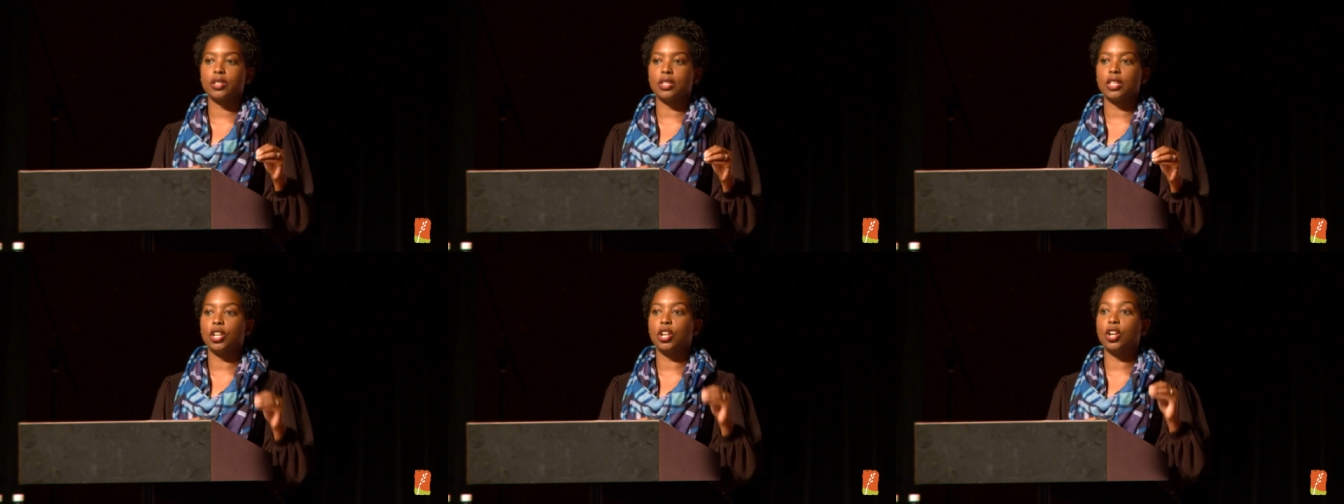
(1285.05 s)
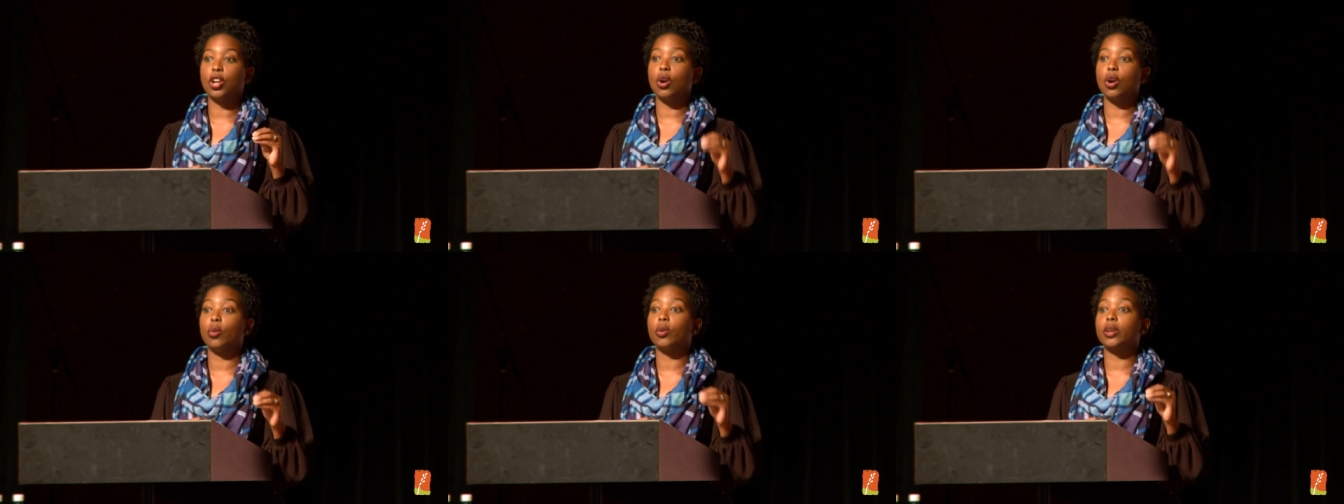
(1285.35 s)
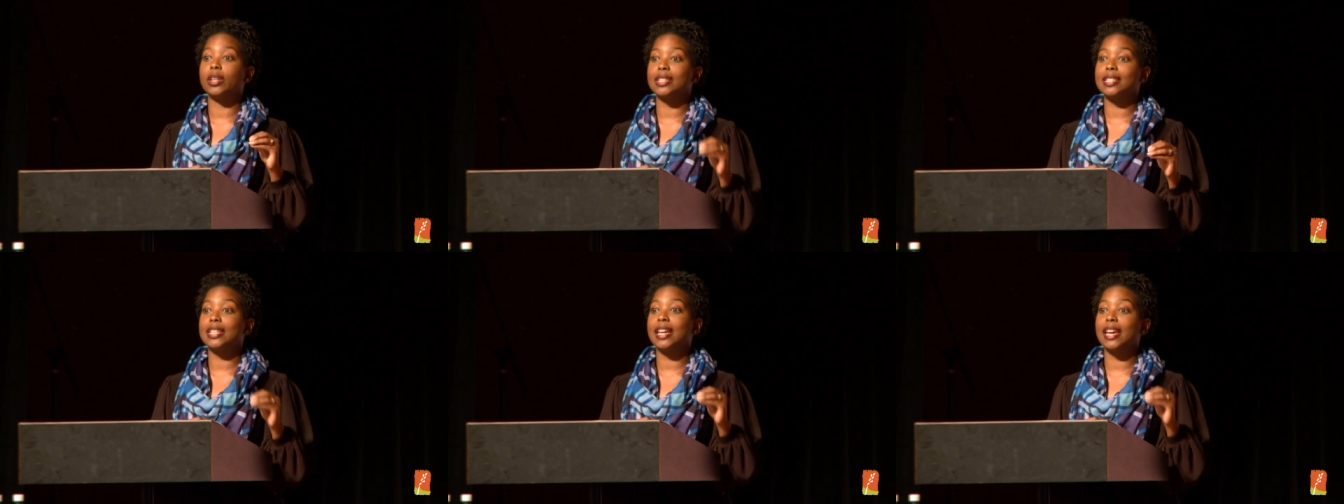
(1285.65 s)
that know what
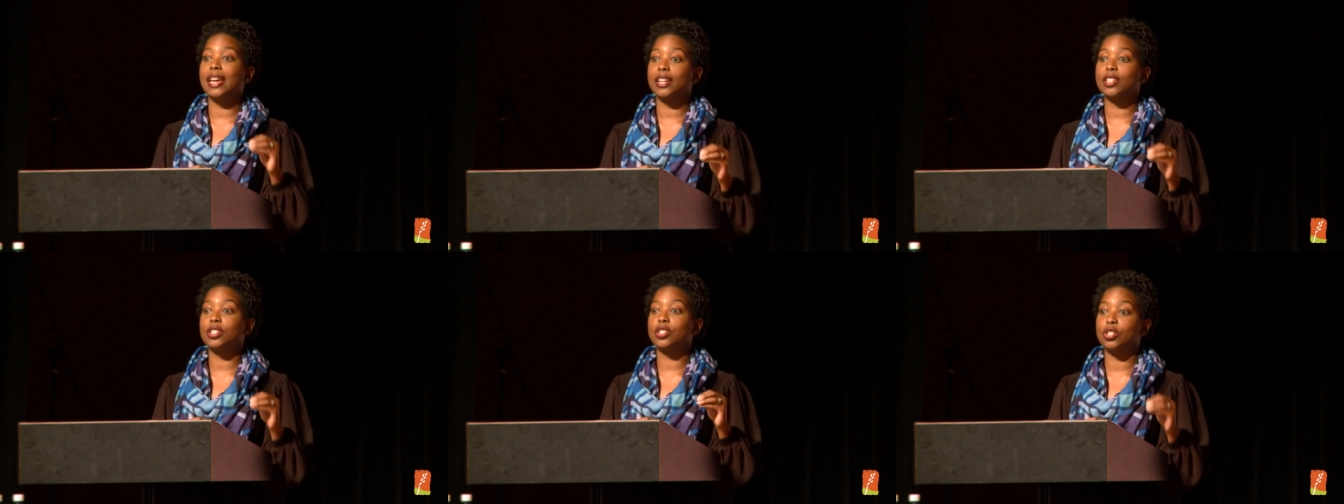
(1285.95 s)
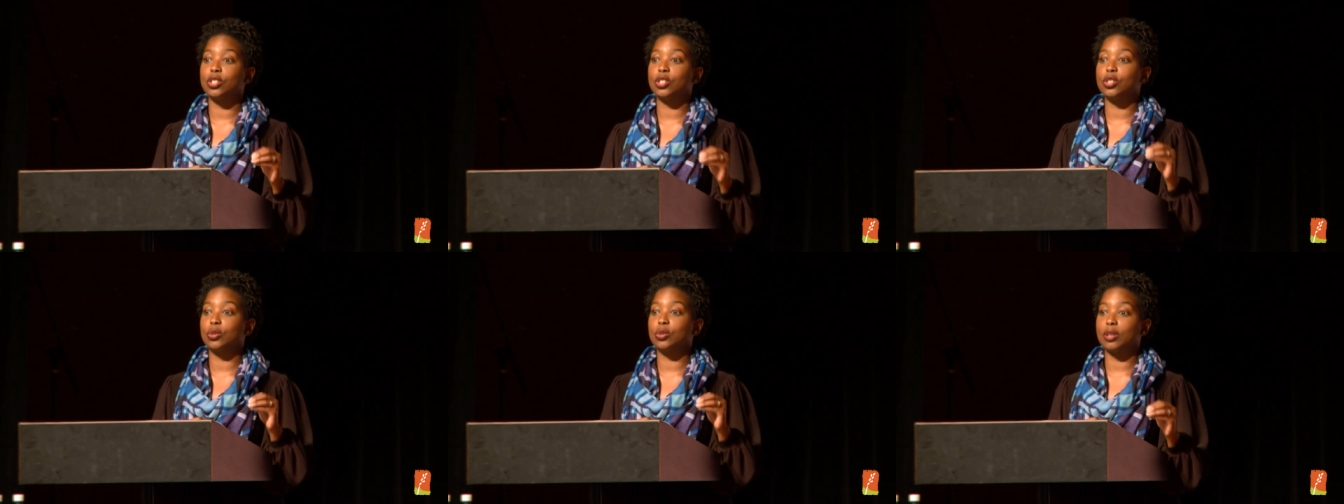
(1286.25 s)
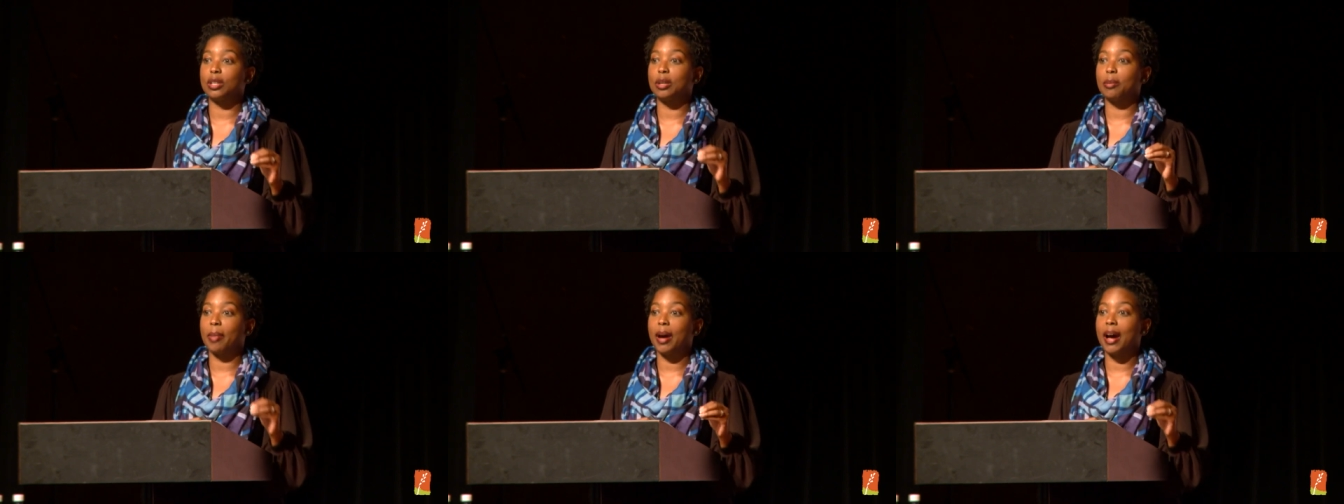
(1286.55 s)
it takes to do
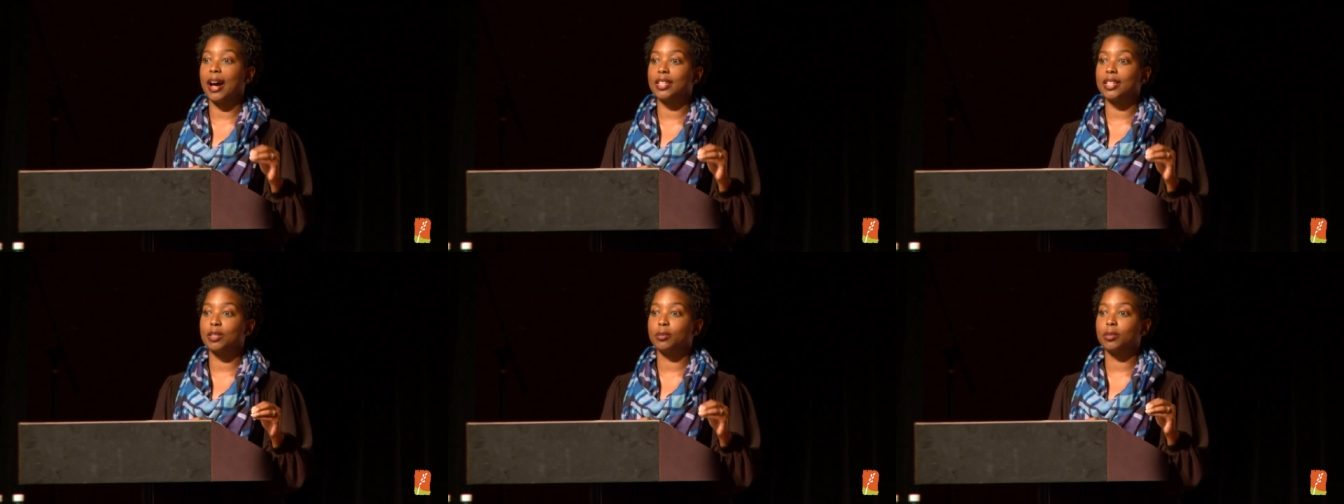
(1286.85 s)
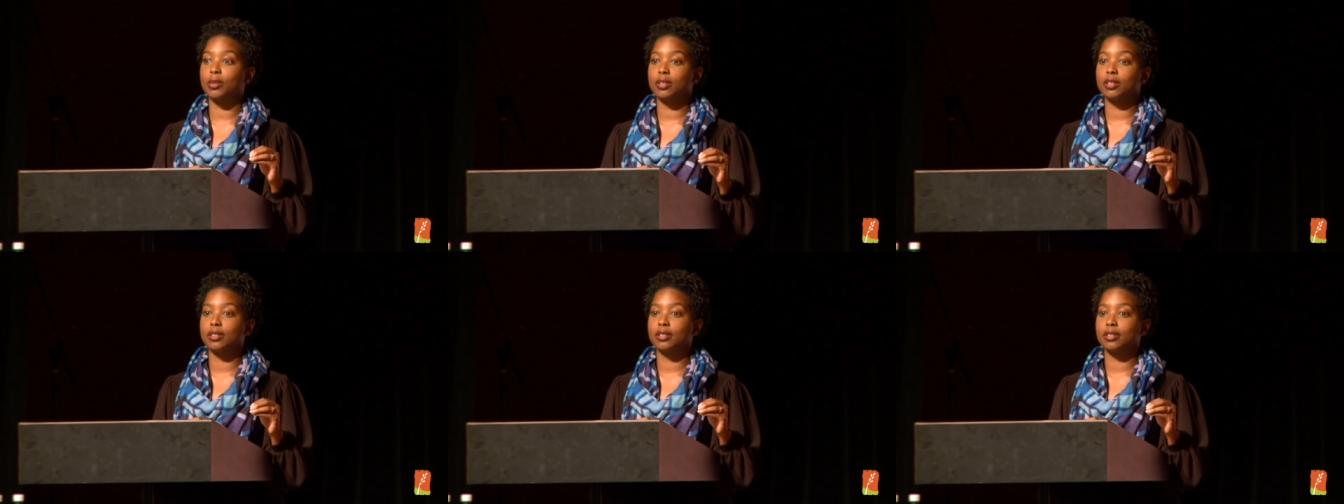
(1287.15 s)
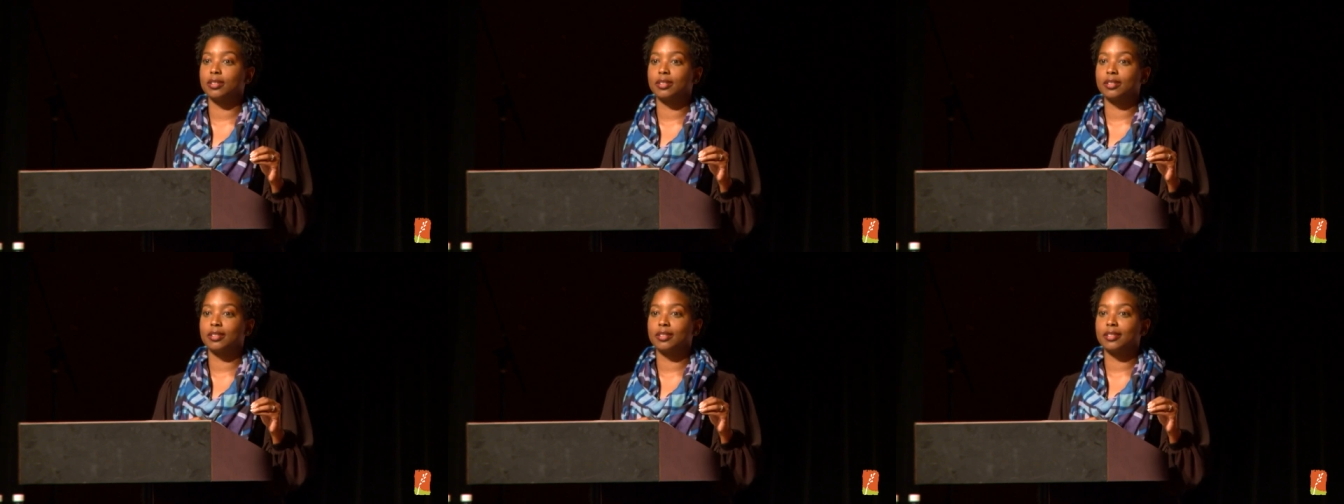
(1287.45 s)
the impossible
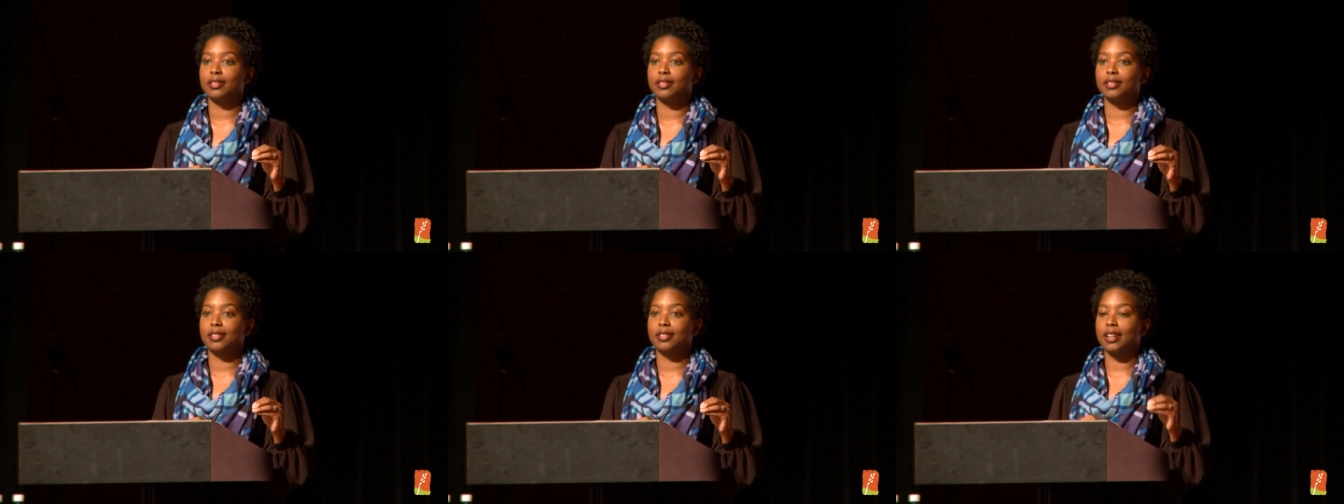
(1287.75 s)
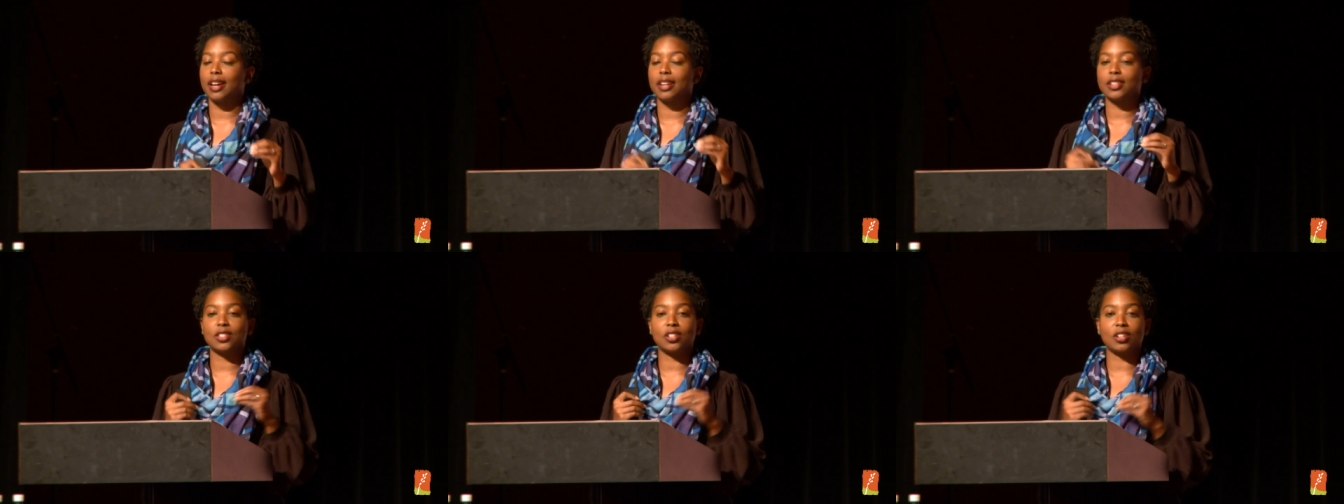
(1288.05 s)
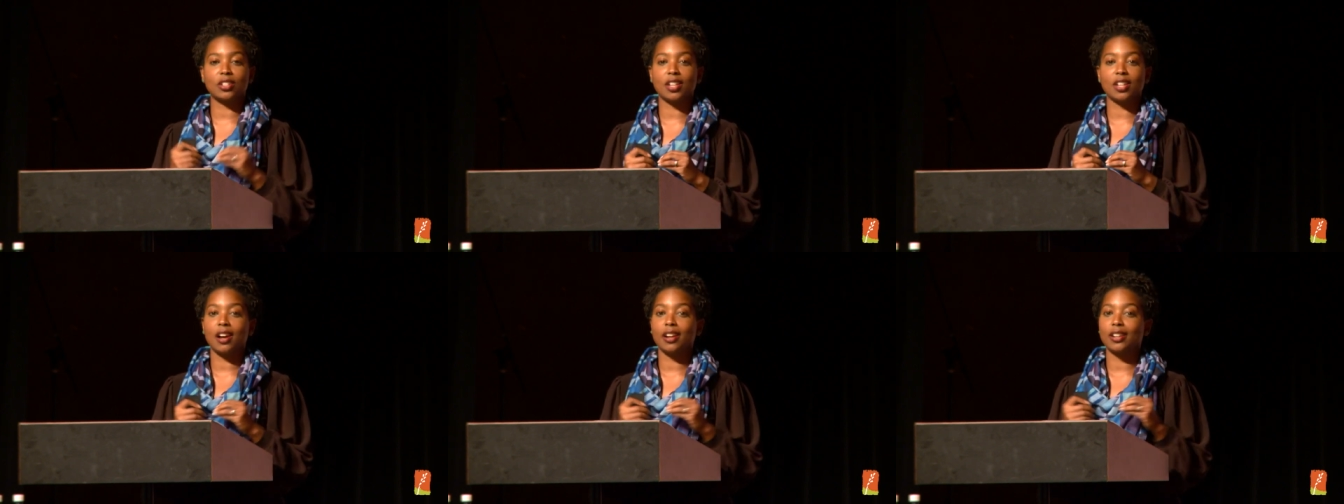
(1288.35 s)
got to
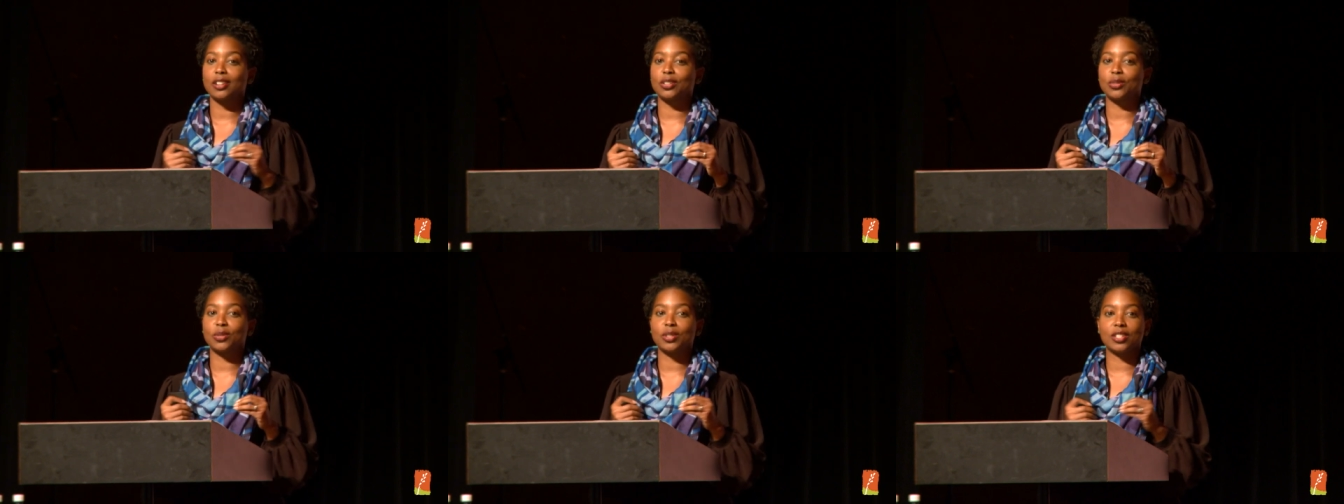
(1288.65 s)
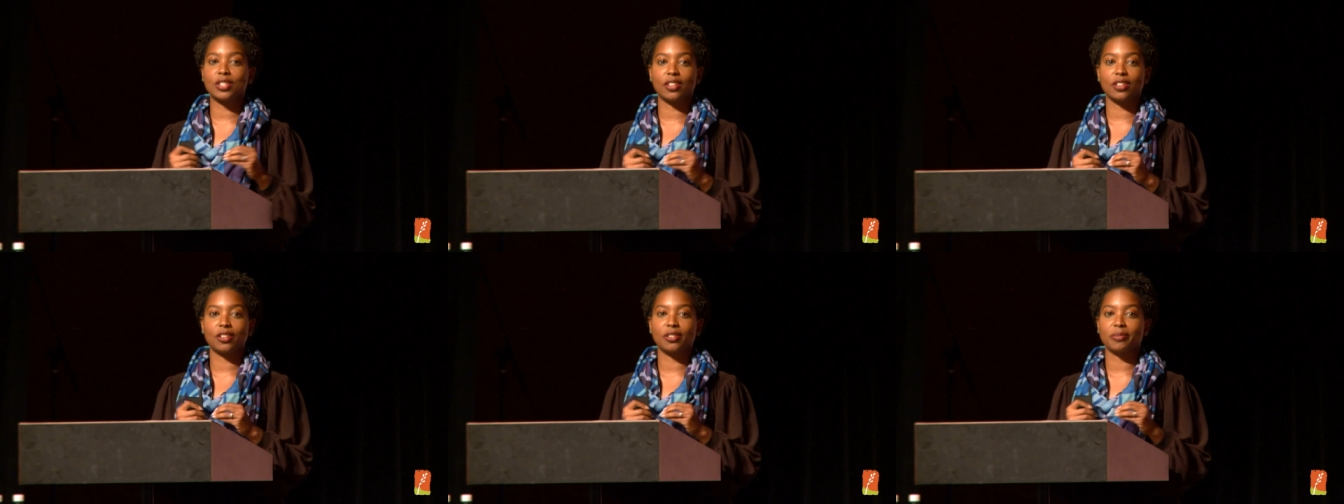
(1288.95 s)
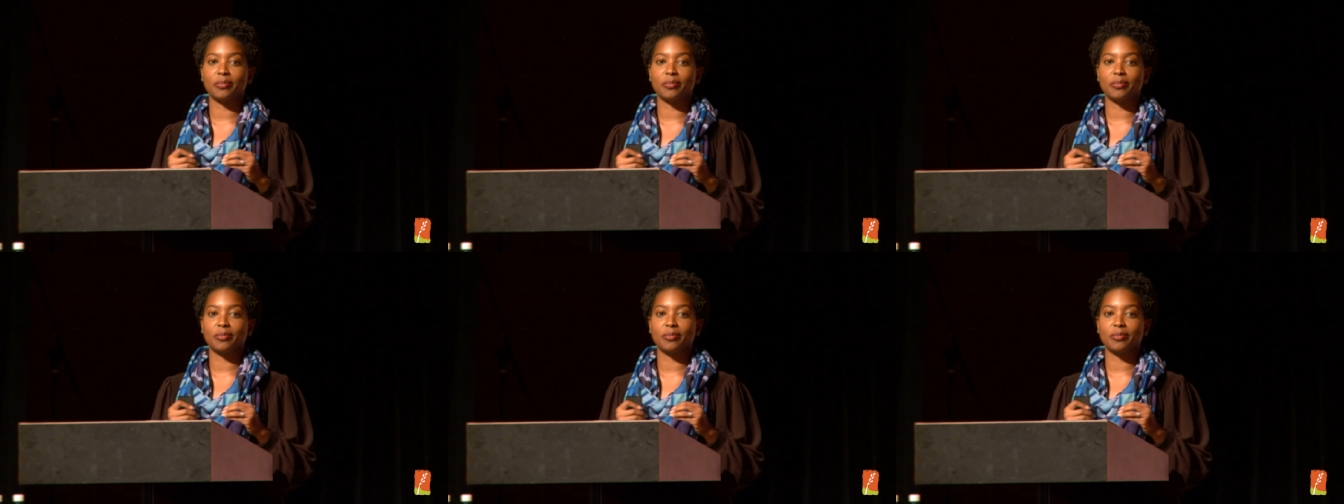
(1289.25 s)
start talking to each other.